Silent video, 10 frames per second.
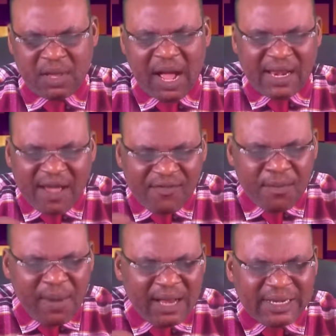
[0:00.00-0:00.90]
And
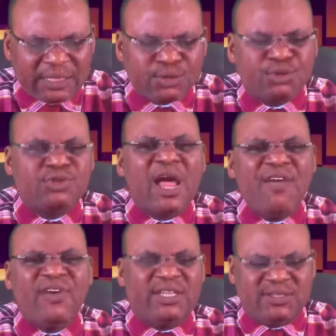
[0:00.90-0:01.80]
every man that
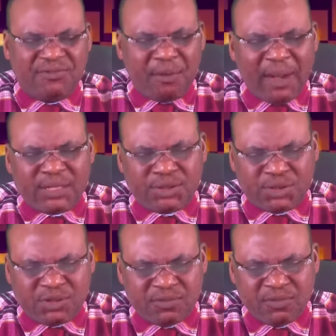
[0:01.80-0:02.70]
striveth for
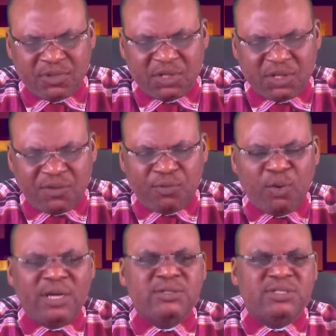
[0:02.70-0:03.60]
mastery, if
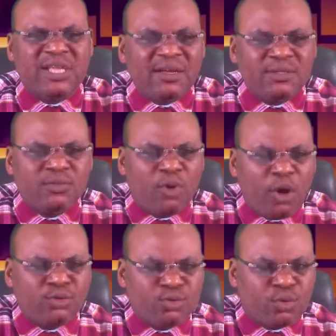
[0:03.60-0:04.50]
you are
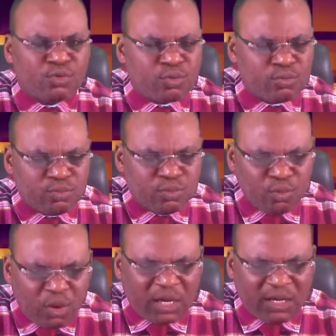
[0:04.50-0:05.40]
also
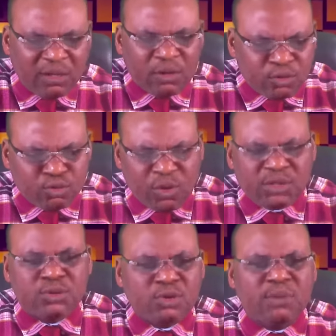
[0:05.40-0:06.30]
looking,
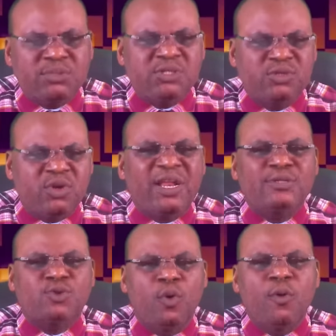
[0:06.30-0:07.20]
doing something in
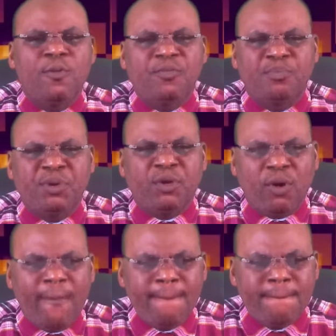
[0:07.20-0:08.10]
order to
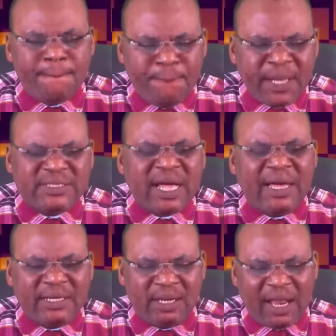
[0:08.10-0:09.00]
become better
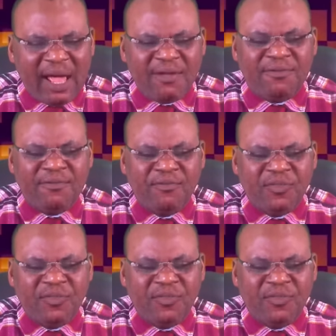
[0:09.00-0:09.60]
in life,